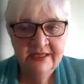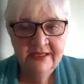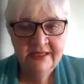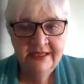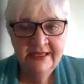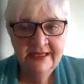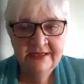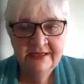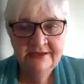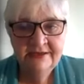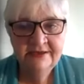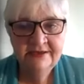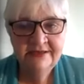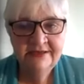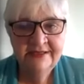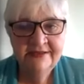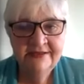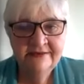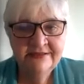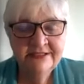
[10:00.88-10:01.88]
And
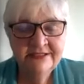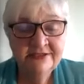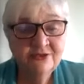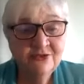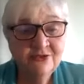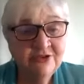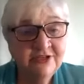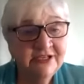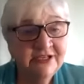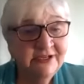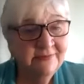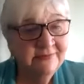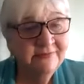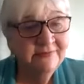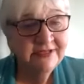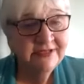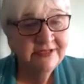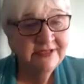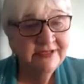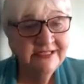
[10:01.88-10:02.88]
to
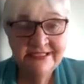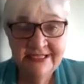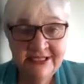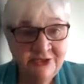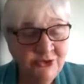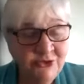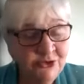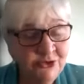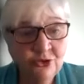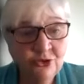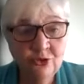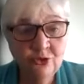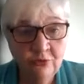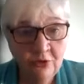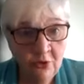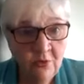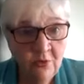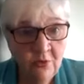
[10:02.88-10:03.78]
continue to grow